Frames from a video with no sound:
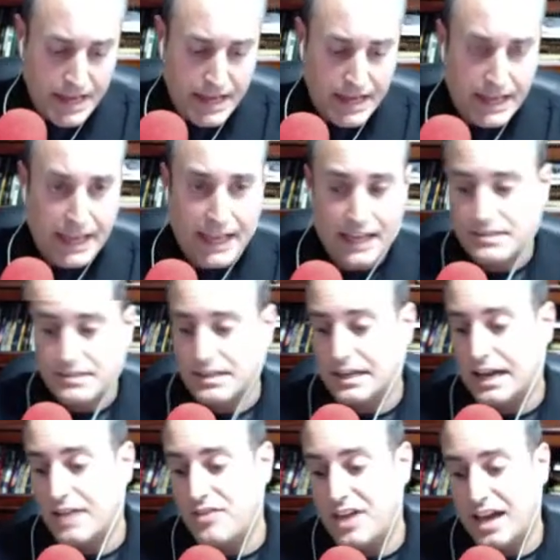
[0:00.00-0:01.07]
And uh,
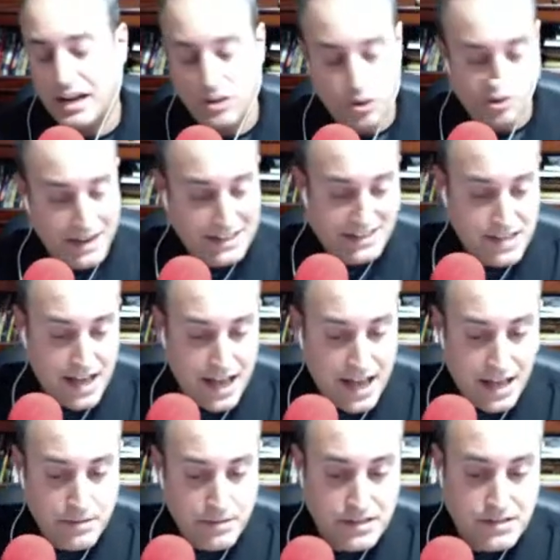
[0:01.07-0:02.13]
on that, I know my
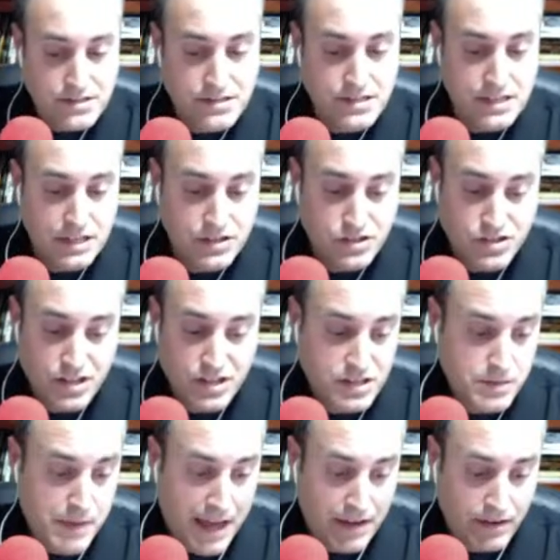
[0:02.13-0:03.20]
time is is
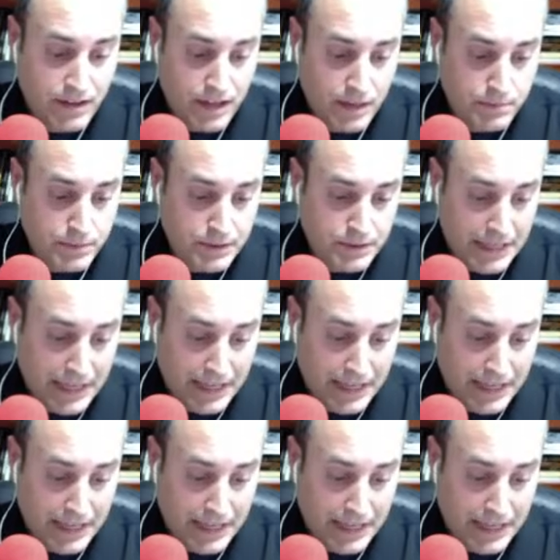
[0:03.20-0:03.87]
just about up.